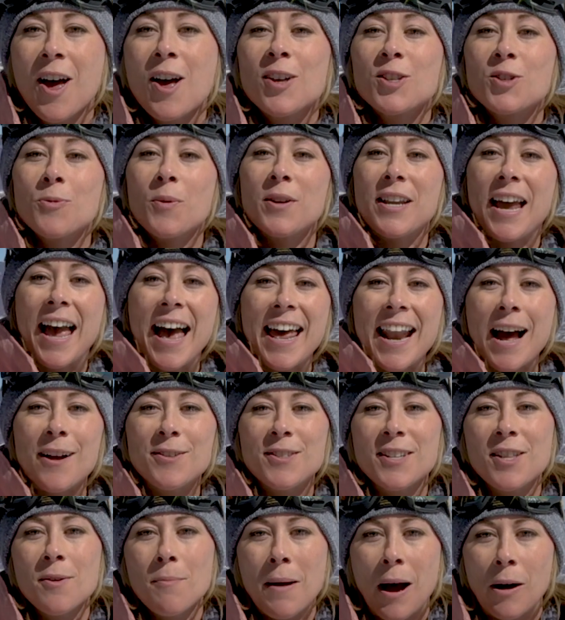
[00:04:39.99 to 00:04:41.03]
So when you head out
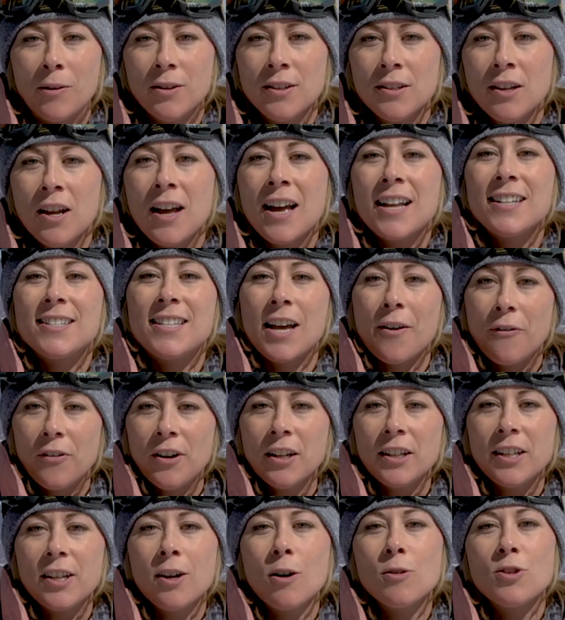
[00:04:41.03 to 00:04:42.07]
to the mountain,
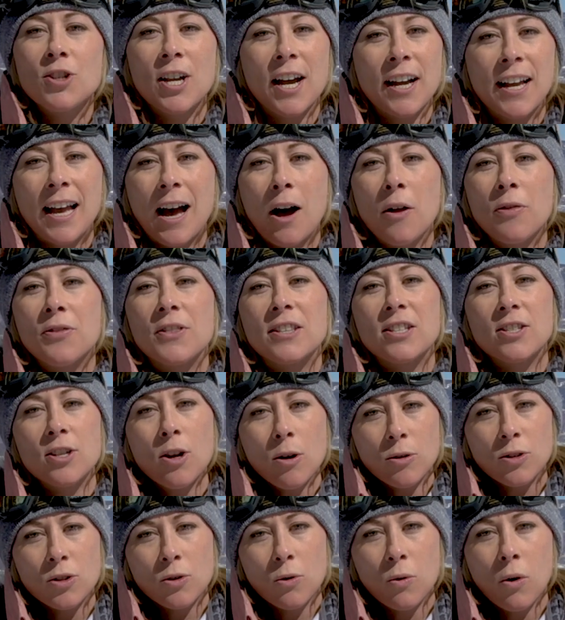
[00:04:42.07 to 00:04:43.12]
definitely go check out
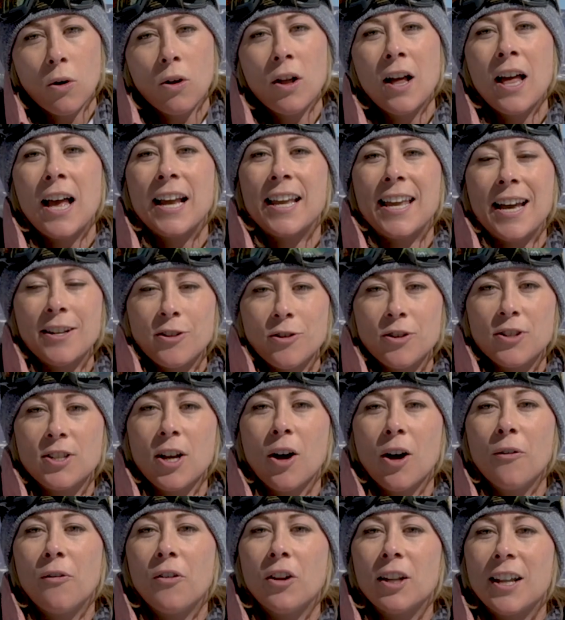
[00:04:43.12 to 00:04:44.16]
Snow School, get
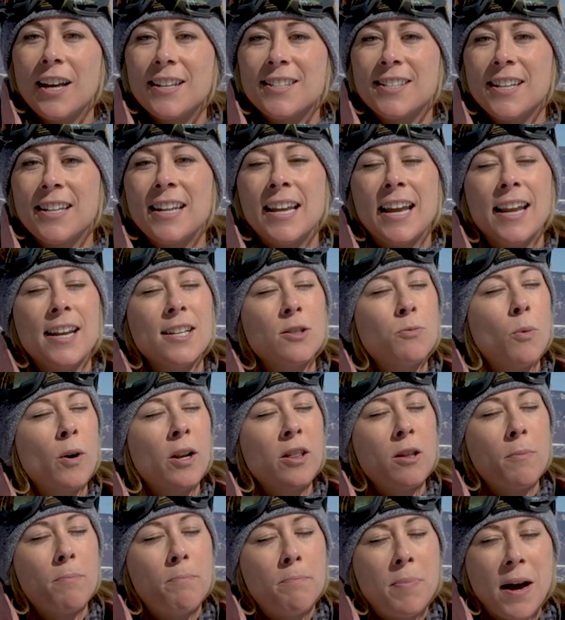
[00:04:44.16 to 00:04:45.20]
yourself a lesson. It is one of
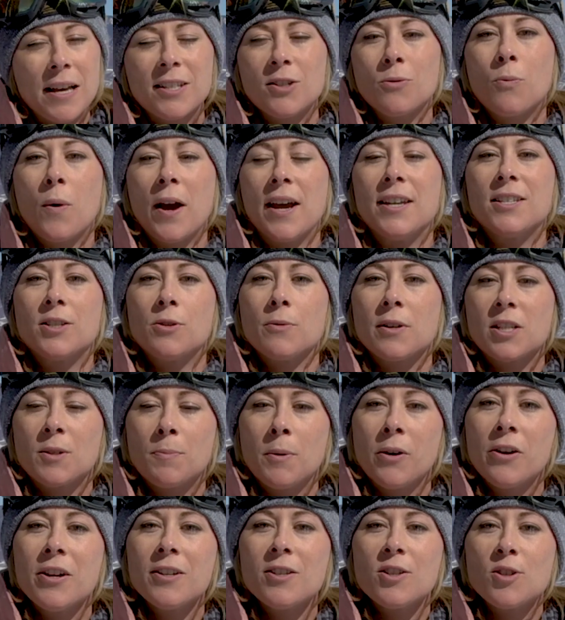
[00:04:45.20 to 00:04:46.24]
the best ways to
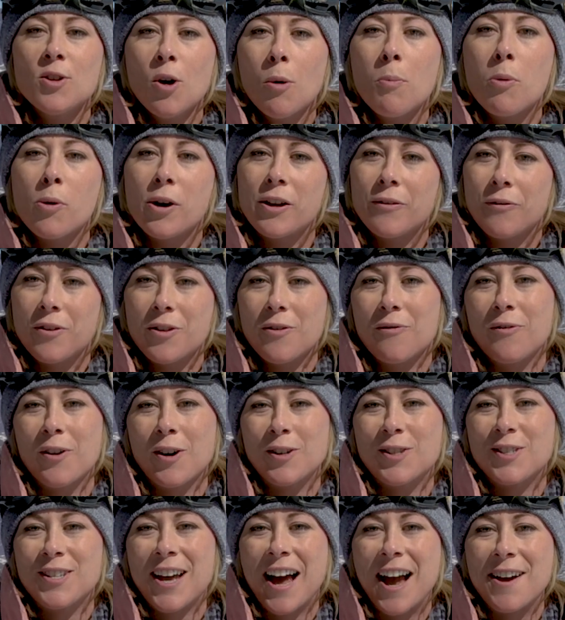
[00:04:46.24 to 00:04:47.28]
experience snowboarding for the
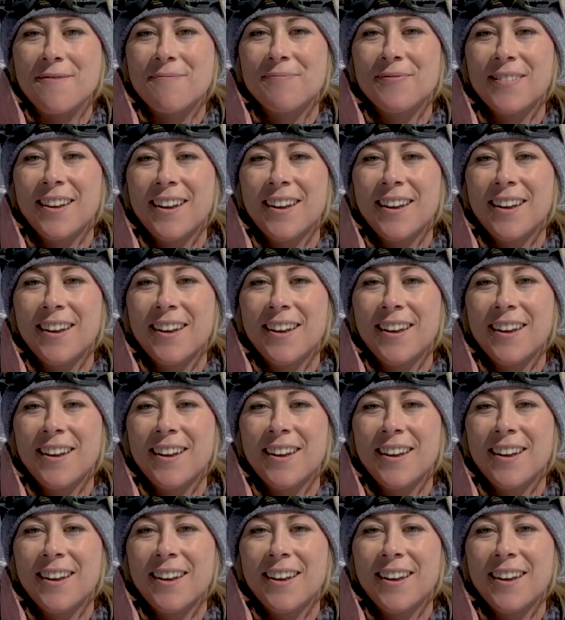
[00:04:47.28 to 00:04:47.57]
first time.